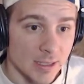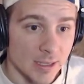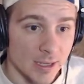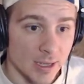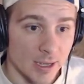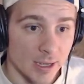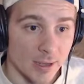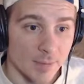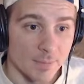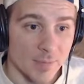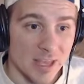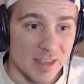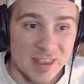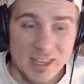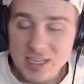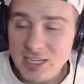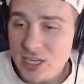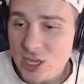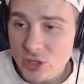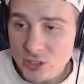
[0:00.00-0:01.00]
And
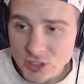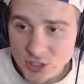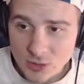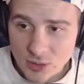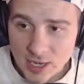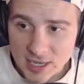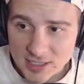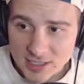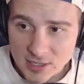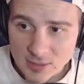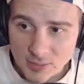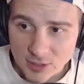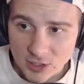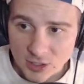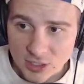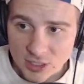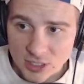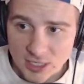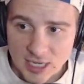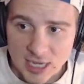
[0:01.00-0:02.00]
then he also has the
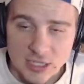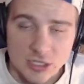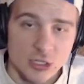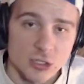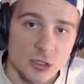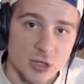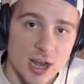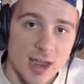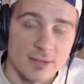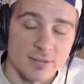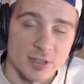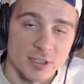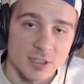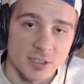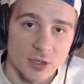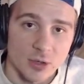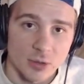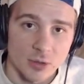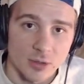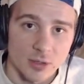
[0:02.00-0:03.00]
ability to catch in traffic.
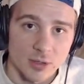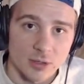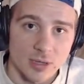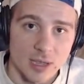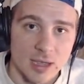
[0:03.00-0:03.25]
So,